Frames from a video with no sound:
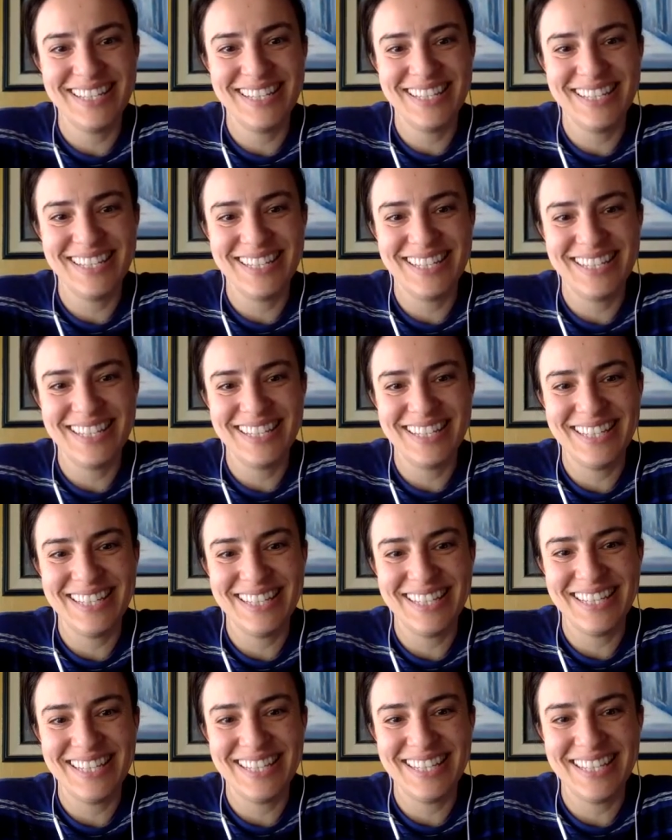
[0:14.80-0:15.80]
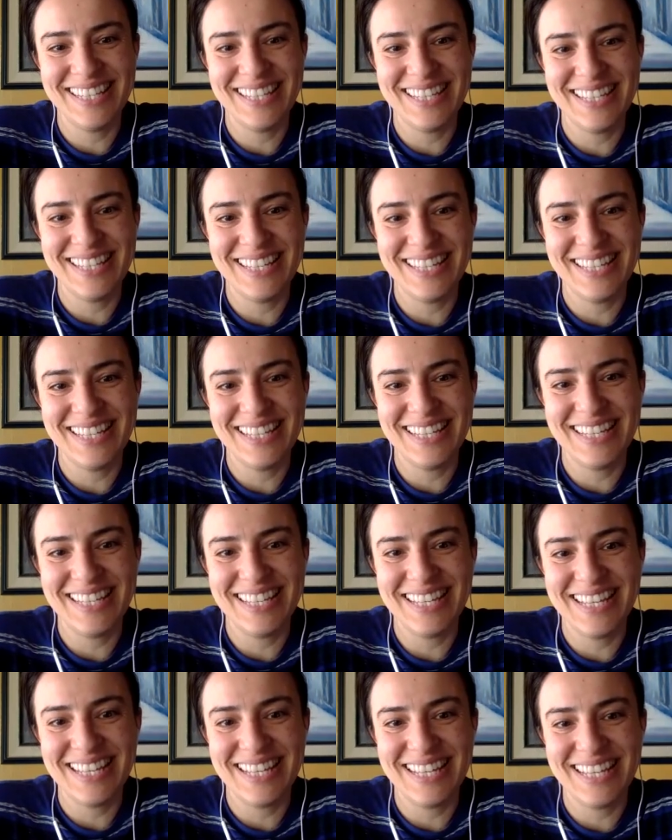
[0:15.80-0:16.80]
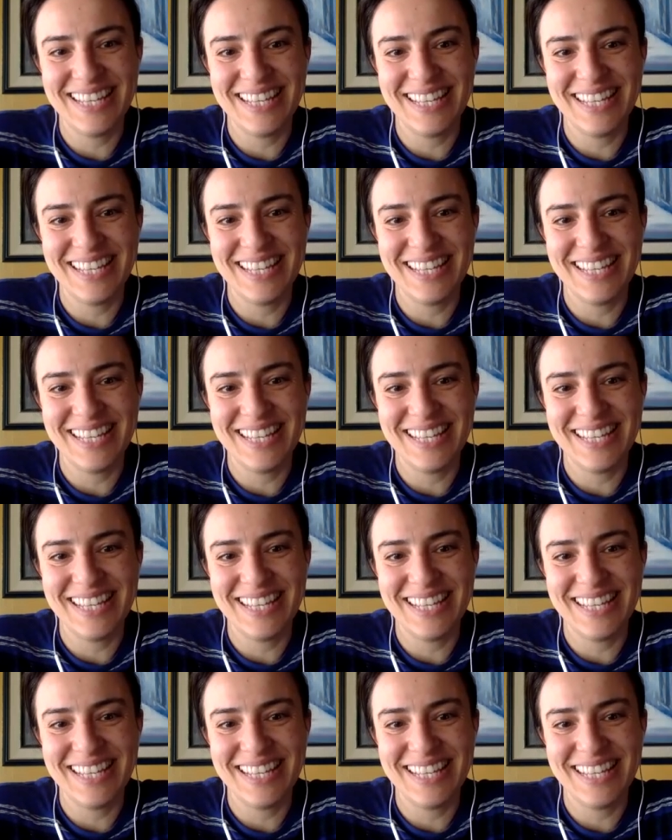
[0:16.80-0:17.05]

This person isn't speaking.